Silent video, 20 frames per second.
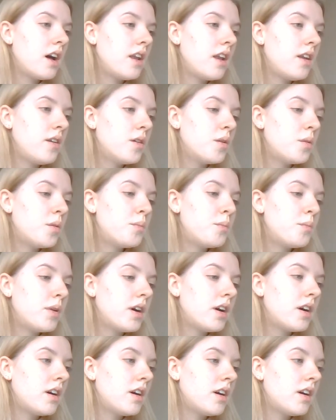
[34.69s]

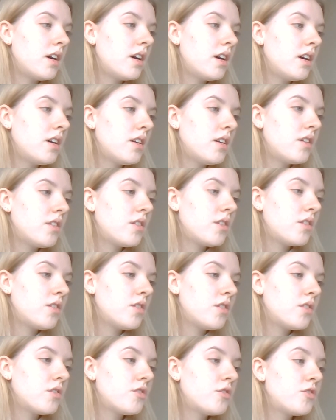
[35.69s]
number
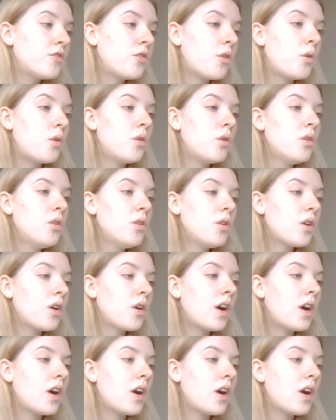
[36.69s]
4,